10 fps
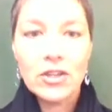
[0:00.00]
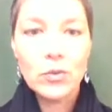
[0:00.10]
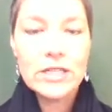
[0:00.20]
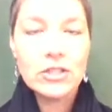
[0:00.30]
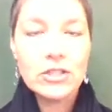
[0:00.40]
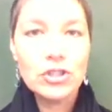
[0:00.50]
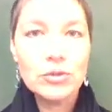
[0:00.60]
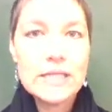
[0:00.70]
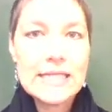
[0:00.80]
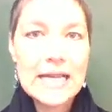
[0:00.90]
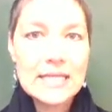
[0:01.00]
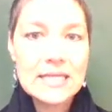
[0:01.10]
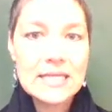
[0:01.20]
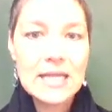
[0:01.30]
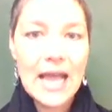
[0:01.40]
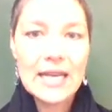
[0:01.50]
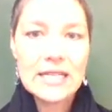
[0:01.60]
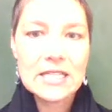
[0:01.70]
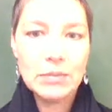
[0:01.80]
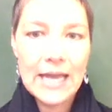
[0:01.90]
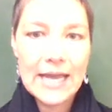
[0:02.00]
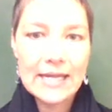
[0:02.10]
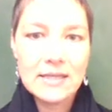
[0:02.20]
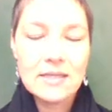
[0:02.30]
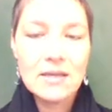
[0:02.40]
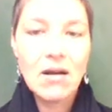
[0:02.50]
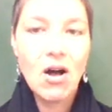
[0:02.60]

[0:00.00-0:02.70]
the researcher presents and explains